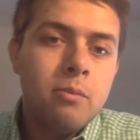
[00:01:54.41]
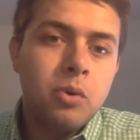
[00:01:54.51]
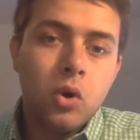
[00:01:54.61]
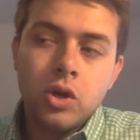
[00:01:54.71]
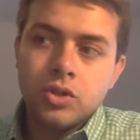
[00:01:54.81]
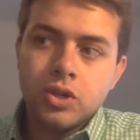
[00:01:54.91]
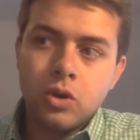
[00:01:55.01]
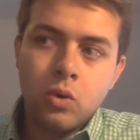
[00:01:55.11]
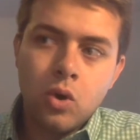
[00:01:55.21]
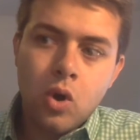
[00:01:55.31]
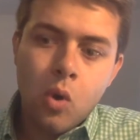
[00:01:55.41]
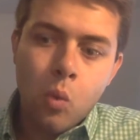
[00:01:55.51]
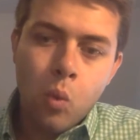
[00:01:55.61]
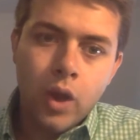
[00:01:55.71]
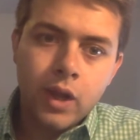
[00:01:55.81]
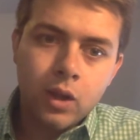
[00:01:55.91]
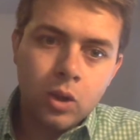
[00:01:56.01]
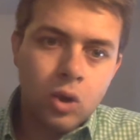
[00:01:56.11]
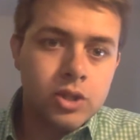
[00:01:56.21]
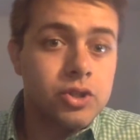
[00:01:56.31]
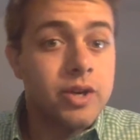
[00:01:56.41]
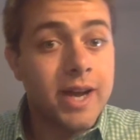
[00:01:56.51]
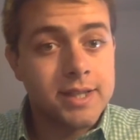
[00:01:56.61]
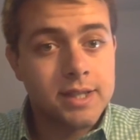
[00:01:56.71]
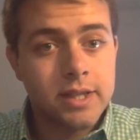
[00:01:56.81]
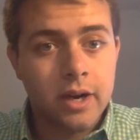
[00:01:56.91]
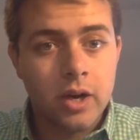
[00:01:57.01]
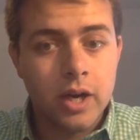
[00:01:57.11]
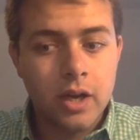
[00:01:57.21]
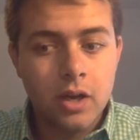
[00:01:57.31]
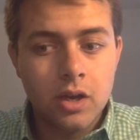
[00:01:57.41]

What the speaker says: but also what laws are necessary